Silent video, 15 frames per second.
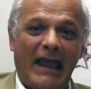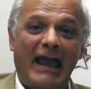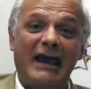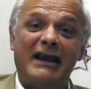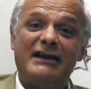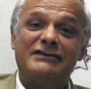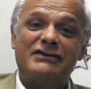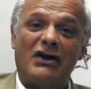
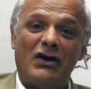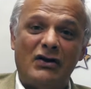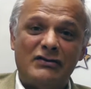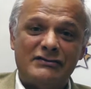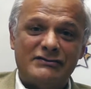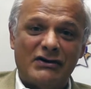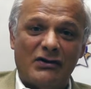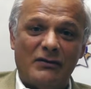and it's
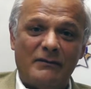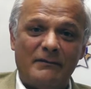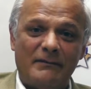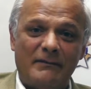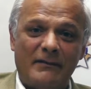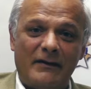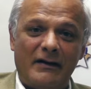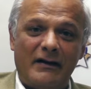also
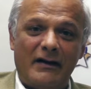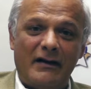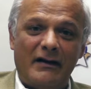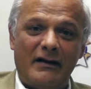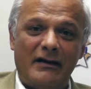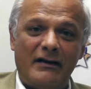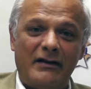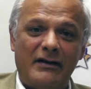
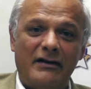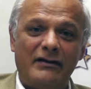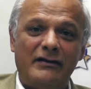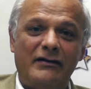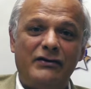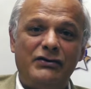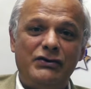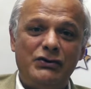
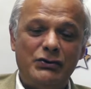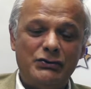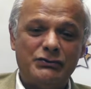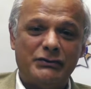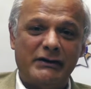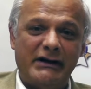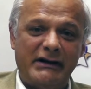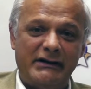
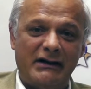usually